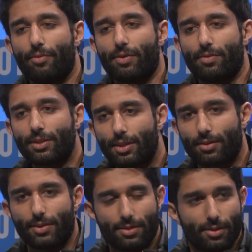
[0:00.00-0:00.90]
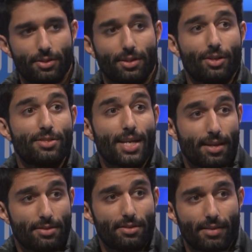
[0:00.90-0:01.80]
And we've looked at the research, and there's
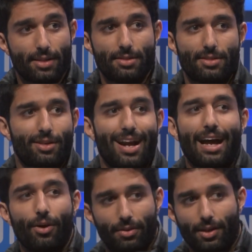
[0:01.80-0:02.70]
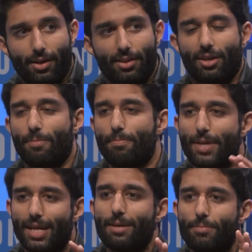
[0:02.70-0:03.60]
TENS devices that are out there. They're
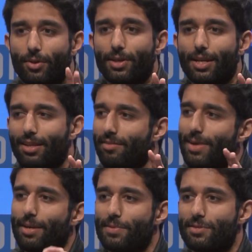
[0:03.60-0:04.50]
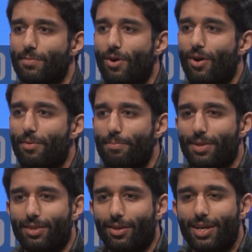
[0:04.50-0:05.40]
big and bulky, they've made them small,
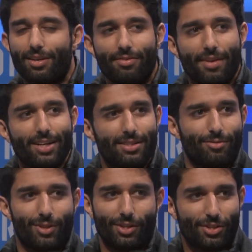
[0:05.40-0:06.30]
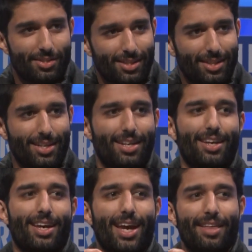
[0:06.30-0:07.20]
but they're ineffective when you just
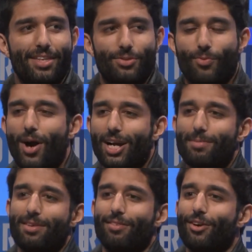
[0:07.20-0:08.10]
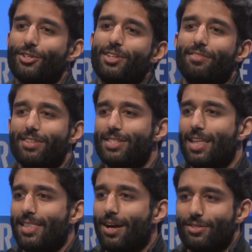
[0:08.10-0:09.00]
hand this Walkman version of this
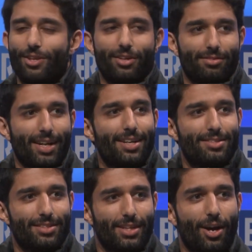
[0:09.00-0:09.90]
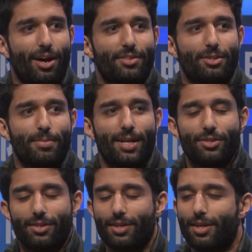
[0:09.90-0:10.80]
$10,000 device, you know, off to a
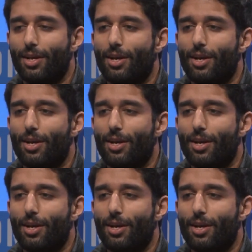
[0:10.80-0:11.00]
patient.